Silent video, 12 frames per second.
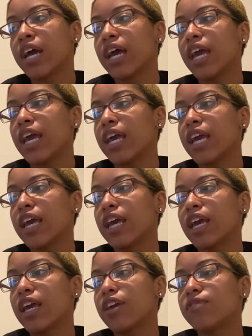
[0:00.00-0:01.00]

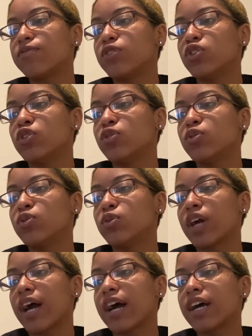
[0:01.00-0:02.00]
If you
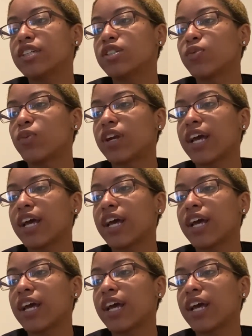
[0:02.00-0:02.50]
kind of want to